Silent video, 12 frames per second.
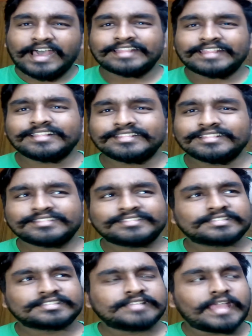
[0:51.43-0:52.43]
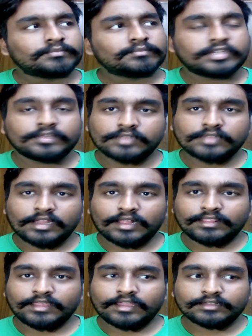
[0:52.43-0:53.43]
I think the same teams that
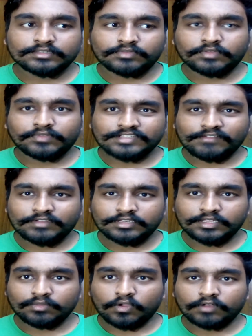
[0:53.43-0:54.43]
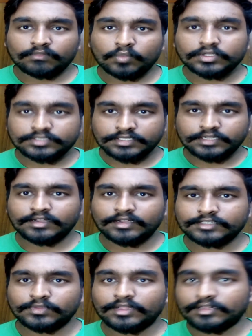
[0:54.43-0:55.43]
are there in the FIFA 17 one was here
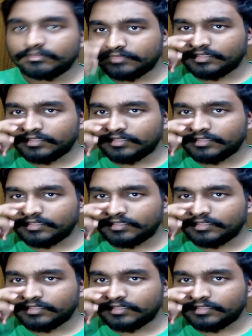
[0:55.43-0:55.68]
as well.